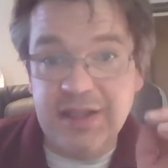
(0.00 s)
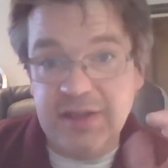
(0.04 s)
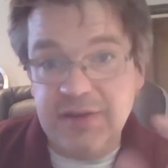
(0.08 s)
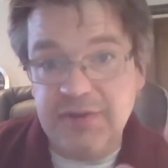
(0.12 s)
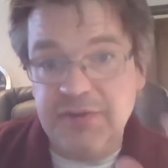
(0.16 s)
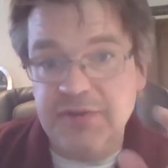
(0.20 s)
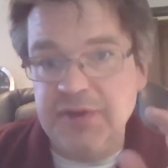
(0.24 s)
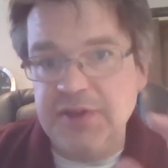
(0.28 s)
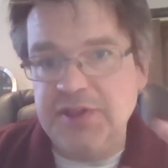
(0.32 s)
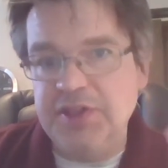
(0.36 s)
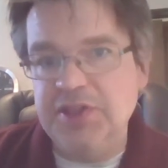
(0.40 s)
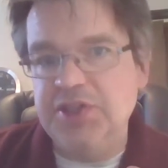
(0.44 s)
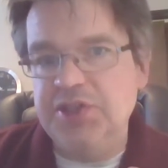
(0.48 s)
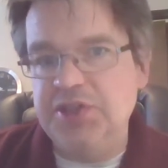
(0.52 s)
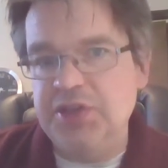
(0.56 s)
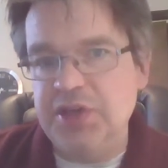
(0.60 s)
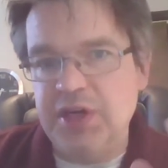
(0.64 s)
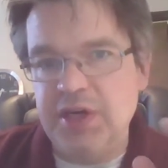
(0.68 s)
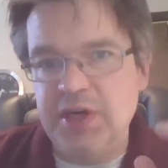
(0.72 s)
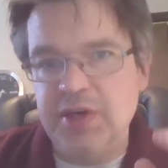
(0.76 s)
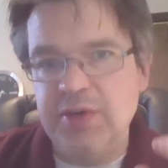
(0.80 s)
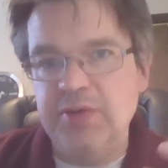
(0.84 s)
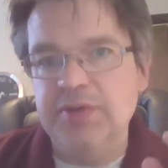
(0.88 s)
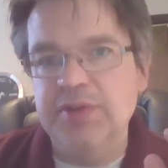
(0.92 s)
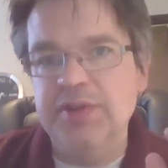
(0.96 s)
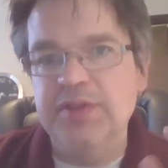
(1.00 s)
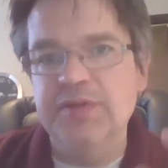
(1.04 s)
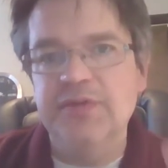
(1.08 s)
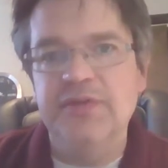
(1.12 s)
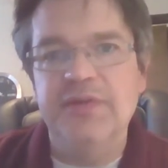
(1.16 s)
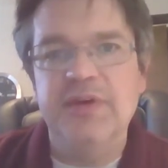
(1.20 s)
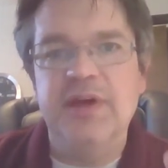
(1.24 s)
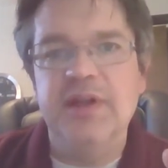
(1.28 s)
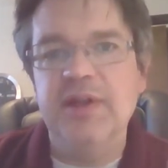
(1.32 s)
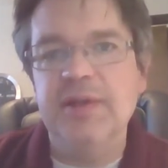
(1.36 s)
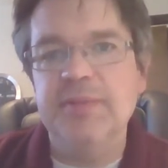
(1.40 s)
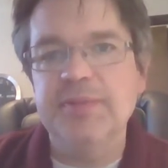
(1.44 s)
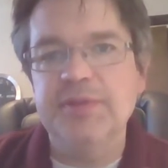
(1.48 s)
that Fitzgerald
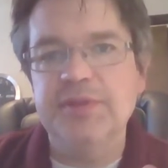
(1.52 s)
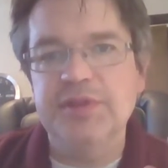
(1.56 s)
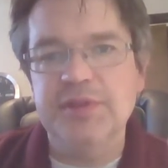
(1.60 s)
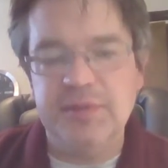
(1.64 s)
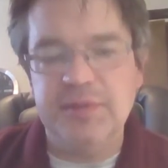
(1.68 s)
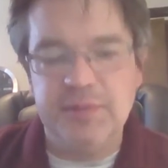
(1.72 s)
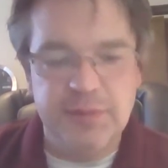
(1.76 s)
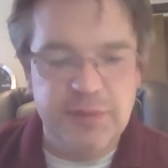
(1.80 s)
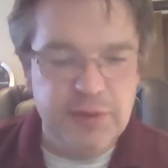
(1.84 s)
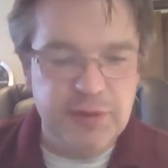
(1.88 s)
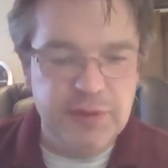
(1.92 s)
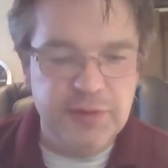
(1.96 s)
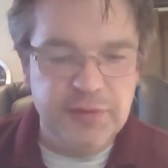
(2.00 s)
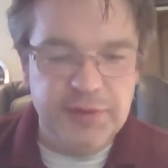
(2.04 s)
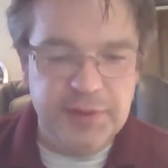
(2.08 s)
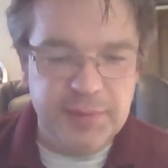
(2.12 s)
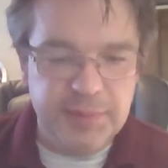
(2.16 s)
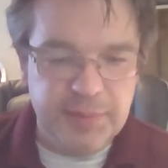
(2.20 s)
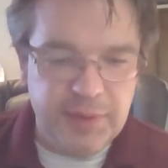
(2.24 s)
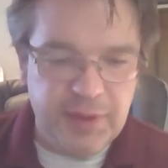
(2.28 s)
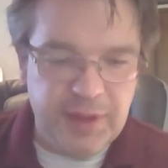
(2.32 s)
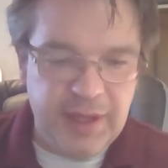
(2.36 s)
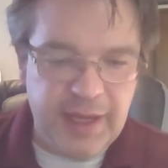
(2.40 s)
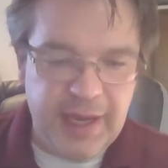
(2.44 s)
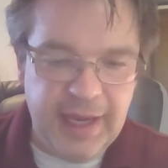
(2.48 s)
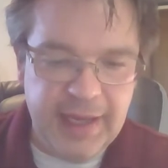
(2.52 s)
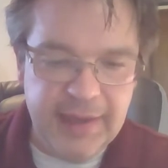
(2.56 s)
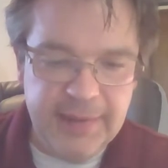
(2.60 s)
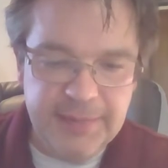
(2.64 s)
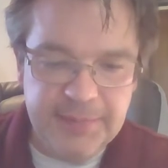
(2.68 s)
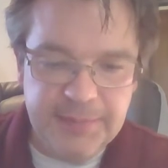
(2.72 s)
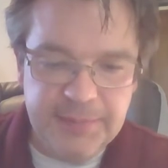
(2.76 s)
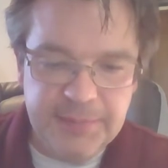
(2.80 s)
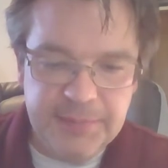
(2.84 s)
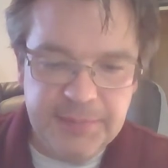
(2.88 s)
develops to move the plot.